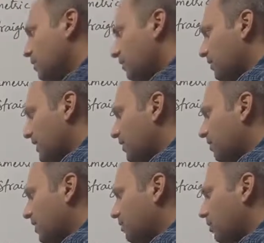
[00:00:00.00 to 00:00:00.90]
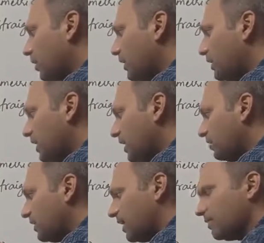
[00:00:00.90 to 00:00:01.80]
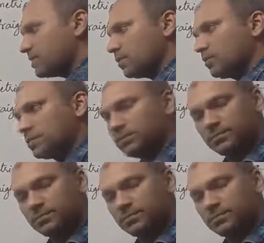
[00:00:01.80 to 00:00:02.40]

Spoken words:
We have one point and we have a slope.